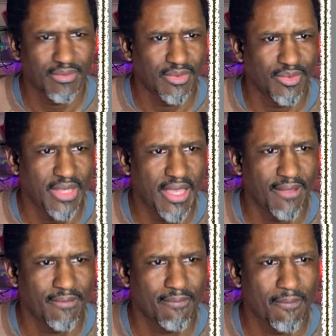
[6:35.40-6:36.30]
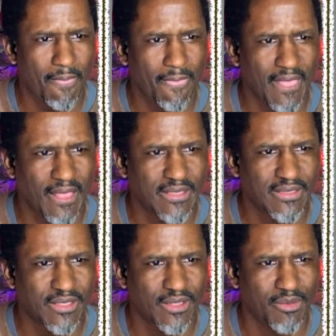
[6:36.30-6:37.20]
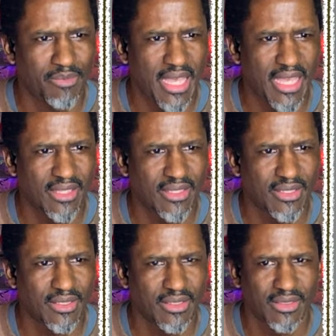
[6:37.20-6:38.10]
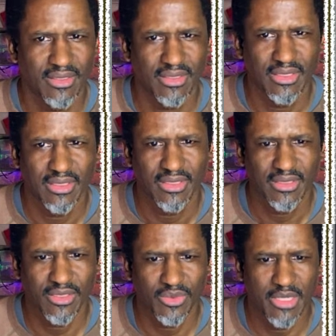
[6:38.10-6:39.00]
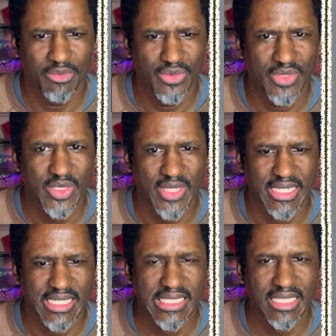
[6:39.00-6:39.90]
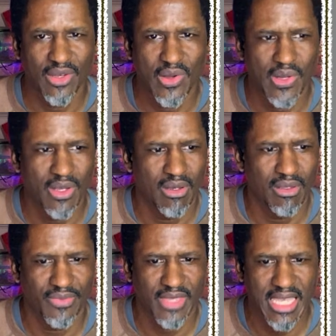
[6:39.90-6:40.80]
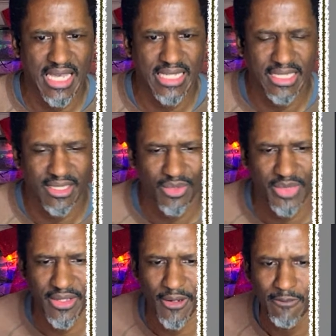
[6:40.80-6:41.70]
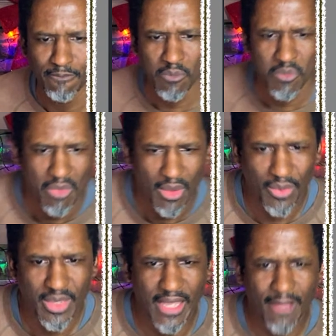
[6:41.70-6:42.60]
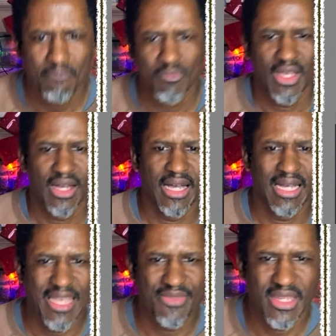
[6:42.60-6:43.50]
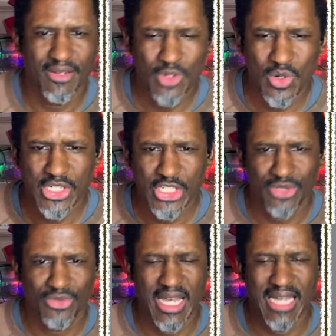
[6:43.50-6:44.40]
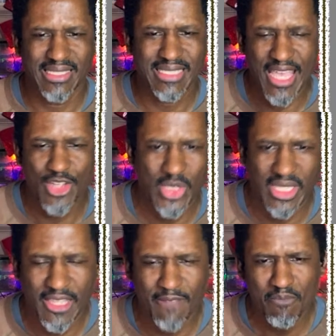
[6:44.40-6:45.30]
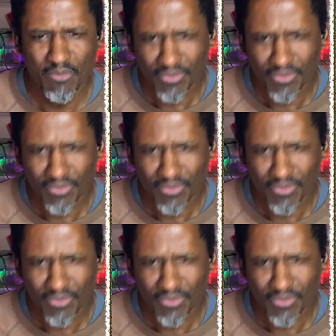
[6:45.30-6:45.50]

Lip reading: Okay. Let's go back. Just want to move this so I can see all of the content in the window. Okay. And then, of course, you've got scheduling.